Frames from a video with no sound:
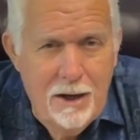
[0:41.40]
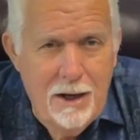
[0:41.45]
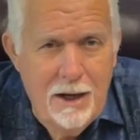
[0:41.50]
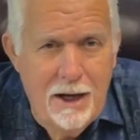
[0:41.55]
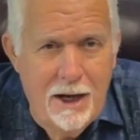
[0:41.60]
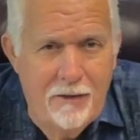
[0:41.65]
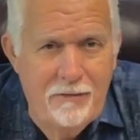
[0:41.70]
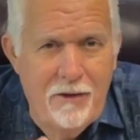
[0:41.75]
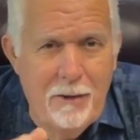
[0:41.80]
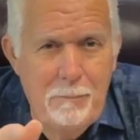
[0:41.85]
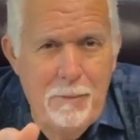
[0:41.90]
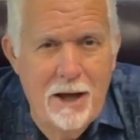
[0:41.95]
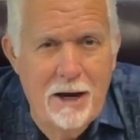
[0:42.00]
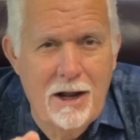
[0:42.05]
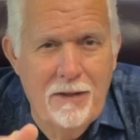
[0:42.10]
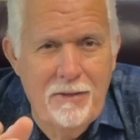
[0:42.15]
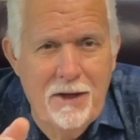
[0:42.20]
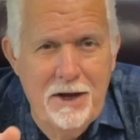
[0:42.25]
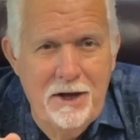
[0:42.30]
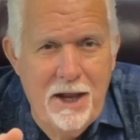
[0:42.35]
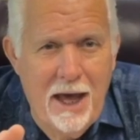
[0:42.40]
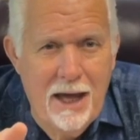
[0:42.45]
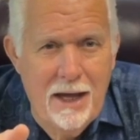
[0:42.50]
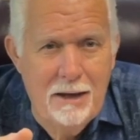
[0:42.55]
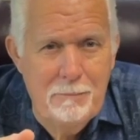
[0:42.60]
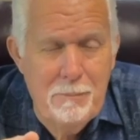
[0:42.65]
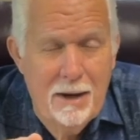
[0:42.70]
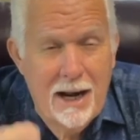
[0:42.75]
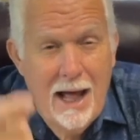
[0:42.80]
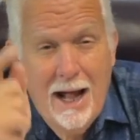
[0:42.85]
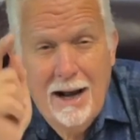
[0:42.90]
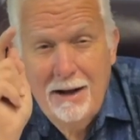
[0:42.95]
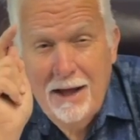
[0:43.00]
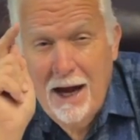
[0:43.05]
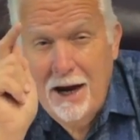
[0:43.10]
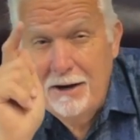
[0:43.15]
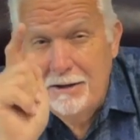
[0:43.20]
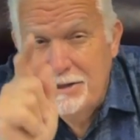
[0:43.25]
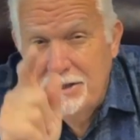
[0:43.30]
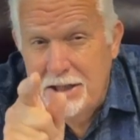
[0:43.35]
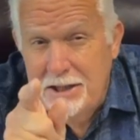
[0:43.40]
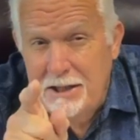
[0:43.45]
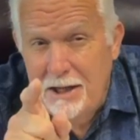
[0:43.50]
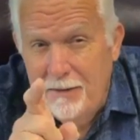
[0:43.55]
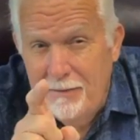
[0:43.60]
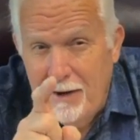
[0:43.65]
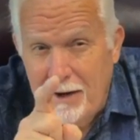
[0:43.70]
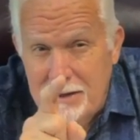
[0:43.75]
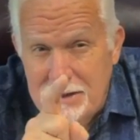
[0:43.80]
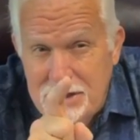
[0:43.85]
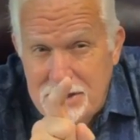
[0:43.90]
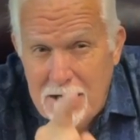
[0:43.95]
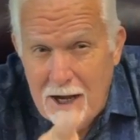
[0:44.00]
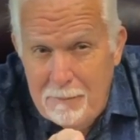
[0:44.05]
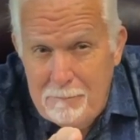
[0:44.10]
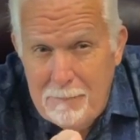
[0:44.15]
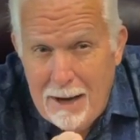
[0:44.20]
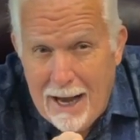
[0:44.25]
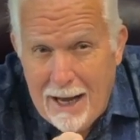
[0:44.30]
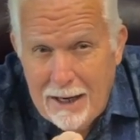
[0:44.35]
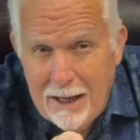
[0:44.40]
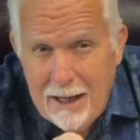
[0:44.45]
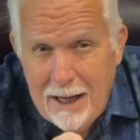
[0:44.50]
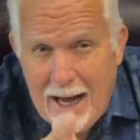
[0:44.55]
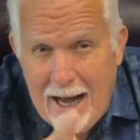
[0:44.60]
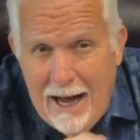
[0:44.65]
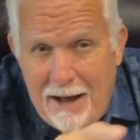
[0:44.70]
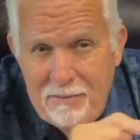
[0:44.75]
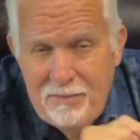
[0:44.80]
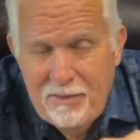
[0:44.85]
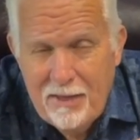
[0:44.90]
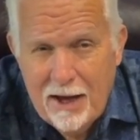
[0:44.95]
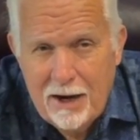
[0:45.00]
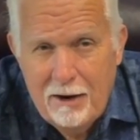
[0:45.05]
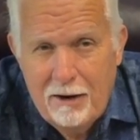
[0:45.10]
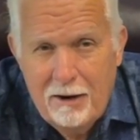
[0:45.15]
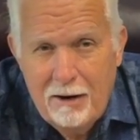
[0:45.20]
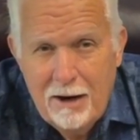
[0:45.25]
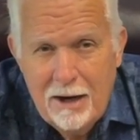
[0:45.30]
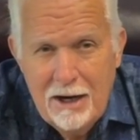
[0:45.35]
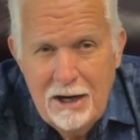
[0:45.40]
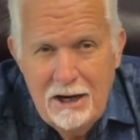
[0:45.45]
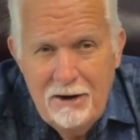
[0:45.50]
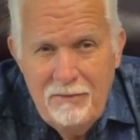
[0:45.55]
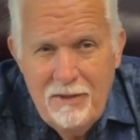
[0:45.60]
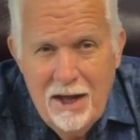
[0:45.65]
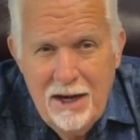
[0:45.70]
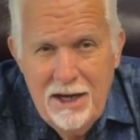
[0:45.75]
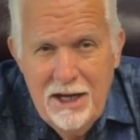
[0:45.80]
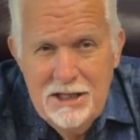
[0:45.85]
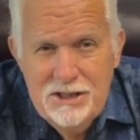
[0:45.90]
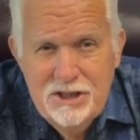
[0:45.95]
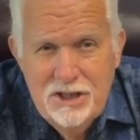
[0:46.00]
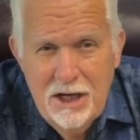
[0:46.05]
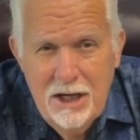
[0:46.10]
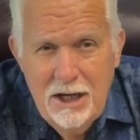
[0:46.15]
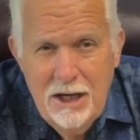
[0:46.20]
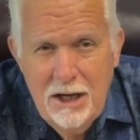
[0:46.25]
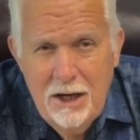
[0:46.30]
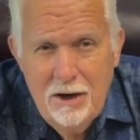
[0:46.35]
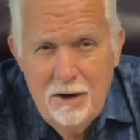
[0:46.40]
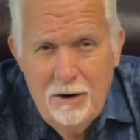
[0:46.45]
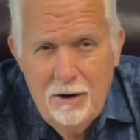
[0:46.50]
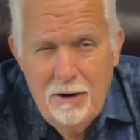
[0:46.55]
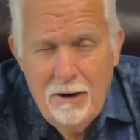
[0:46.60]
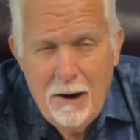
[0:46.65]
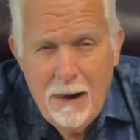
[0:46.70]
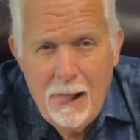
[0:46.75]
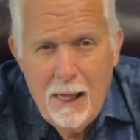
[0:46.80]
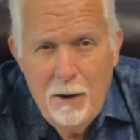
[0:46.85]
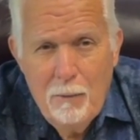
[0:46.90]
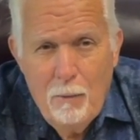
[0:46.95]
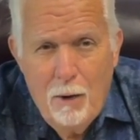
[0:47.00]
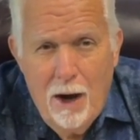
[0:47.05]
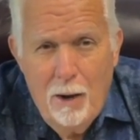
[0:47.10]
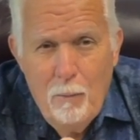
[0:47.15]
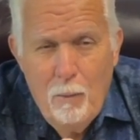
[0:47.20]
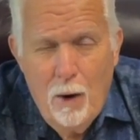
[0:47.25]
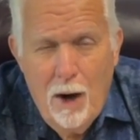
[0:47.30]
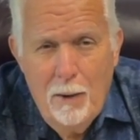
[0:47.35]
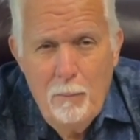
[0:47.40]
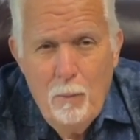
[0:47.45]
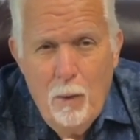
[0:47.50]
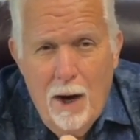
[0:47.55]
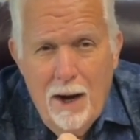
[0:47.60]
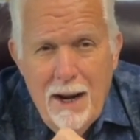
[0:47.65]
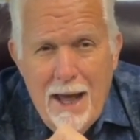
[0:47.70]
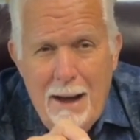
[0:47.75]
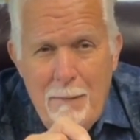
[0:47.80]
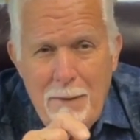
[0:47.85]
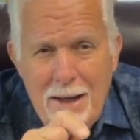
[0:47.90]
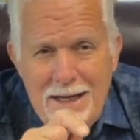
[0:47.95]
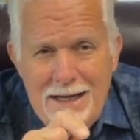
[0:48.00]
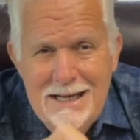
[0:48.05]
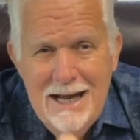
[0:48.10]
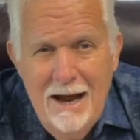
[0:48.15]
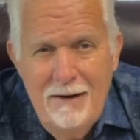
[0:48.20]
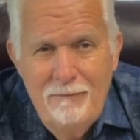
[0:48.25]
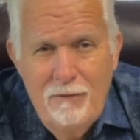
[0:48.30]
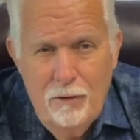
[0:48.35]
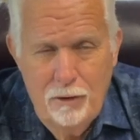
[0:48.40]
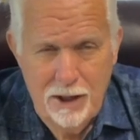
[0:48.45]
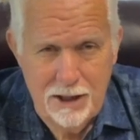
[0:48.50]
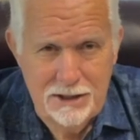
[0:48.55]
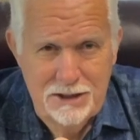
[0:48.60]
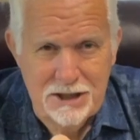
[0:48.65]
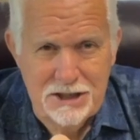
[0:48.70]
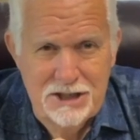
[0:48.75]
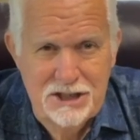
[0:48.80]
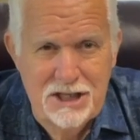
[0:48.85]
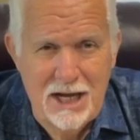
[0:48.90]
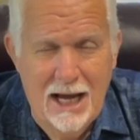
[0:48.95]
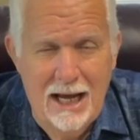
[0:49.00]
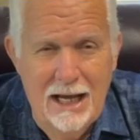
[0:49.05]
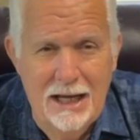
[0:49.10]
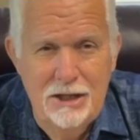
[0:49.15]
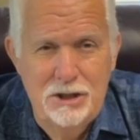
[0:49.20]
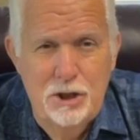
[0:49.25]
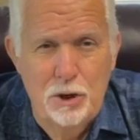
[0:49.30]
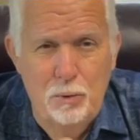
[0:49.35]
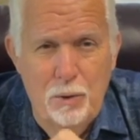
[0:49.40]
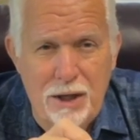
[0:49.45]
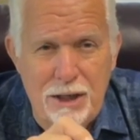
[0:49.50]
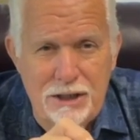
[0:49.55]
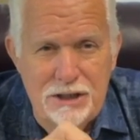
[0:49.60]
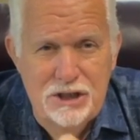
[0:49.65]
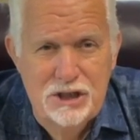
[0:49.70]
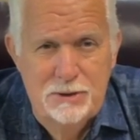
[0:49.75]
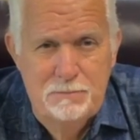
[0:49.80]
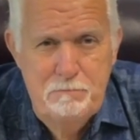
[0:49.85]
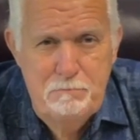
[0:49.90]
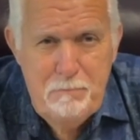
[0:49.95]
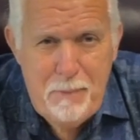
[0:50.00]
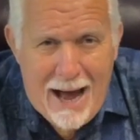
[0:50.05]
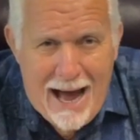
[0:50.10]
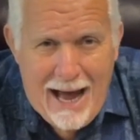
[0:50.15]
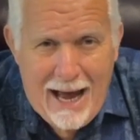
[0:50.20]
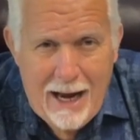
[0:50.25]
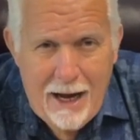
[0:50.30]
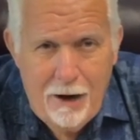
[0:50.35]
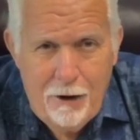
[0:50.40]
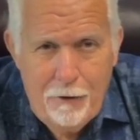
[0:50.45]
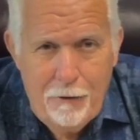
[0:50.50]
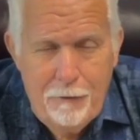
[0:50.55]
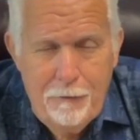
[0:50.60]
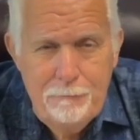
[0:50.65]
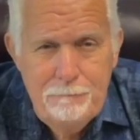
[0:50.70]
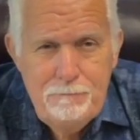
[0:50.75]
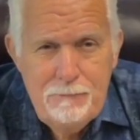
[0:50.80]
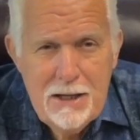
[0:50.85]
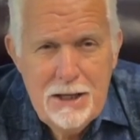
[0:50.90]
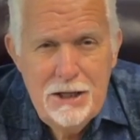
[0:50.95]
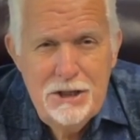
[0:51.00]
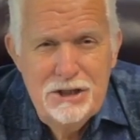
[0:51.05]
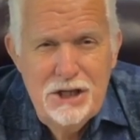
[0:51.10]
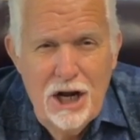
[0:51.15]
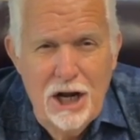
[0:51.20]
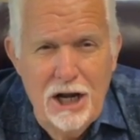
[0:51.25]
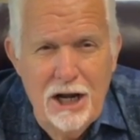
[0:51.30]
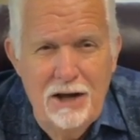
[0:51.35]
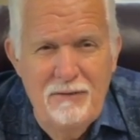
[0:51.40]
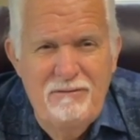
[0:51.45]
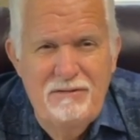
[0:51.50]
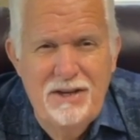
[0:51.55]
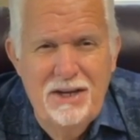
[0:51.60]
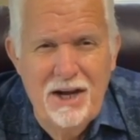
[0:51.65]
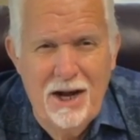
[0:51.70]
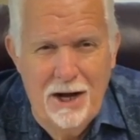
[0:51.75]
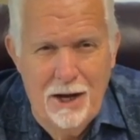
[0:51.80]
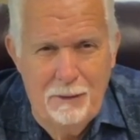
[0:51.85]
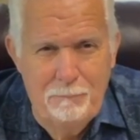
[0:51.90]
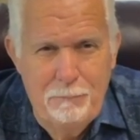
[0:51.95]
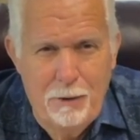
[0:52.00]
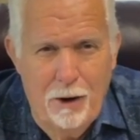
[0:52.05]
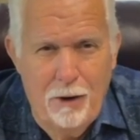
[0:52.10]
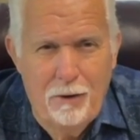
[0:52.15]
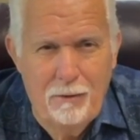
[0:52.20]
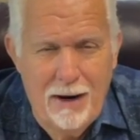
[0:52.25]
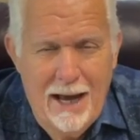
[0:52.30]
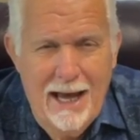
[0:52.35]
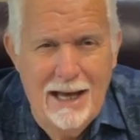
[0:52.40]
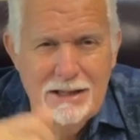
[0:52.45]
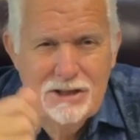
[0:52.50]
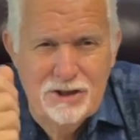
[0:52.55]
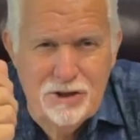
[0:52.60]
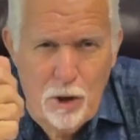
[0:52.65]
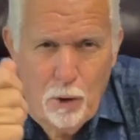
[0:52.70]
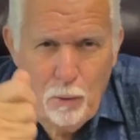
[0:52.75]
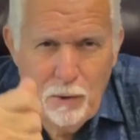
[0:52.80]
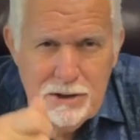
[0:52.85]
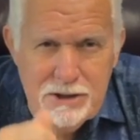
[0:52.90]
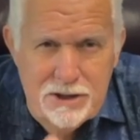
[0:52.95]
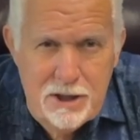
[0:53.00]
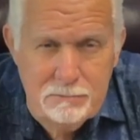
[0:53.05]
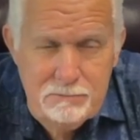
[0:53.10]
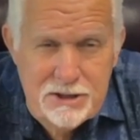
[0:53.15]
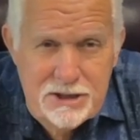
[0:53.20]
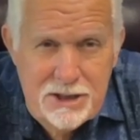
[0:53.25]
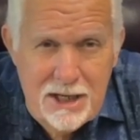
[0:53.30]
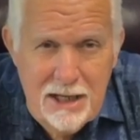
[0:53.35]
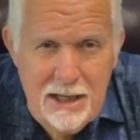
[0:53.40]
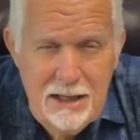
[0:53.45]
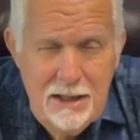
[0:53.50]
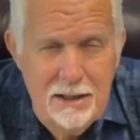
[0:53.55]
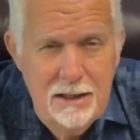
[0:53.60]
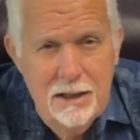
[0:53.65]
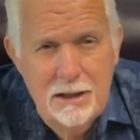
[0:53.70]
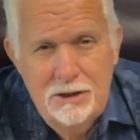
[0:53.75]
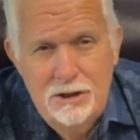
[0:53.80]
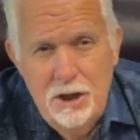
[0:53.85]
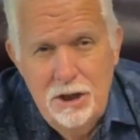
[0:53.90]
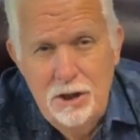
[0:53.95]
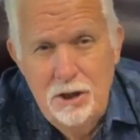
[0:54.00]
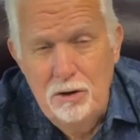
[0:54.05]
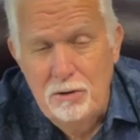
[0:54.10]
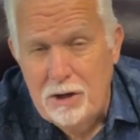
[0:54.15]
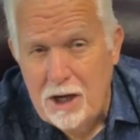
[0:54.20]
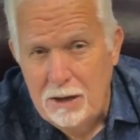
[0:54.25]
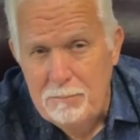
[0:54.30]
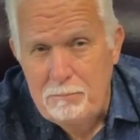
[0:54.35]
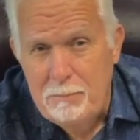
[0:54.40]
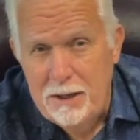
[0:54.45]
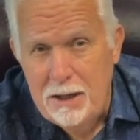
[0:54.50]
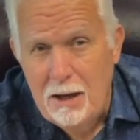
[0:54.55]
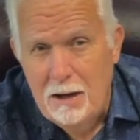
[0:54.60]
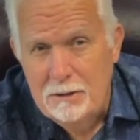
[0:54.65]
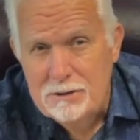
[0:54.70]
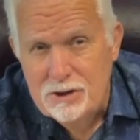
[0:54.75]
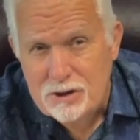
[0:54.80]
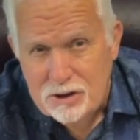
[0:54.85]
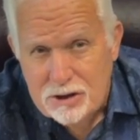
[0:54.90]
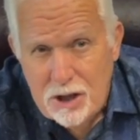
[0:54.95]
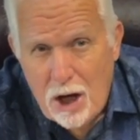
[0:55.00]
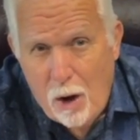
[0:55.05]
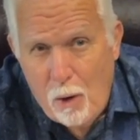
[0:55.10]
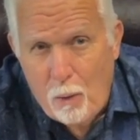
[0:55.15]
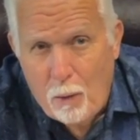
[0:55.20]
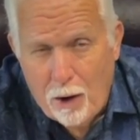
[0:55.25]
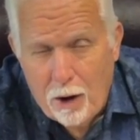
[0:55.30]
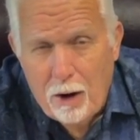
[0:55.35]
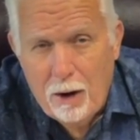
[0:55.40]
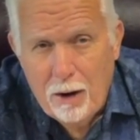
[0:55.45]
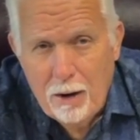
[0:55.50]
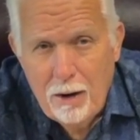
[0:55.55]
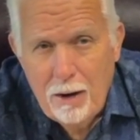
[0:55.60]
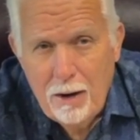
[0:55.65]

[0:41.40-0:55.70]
in the middle of the day. But I'll guarantee you there's somebody out there that needs to hear what, what, what I'm endeavoring to say to inspire, to lift up, all right, sowing some seed. And you can be a sower